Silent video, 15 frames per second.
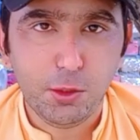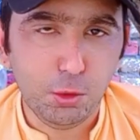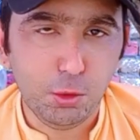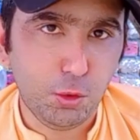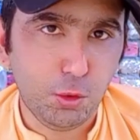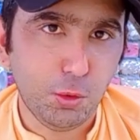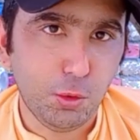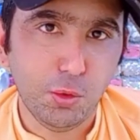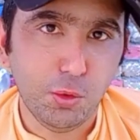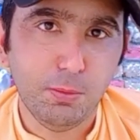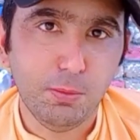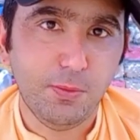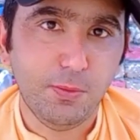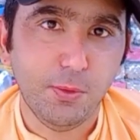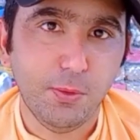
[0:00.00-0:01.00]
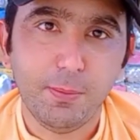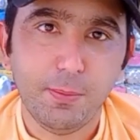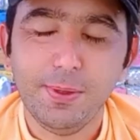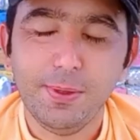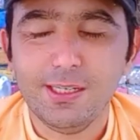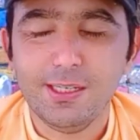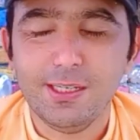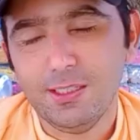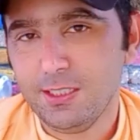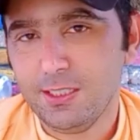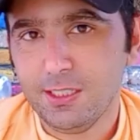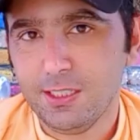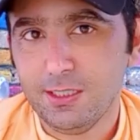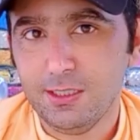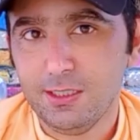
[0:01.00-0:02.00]
you should know before making the
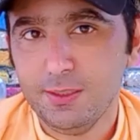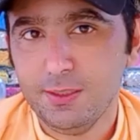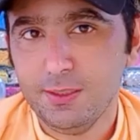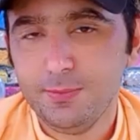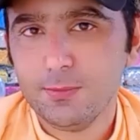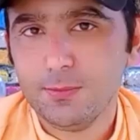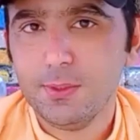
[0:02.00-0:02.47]
change.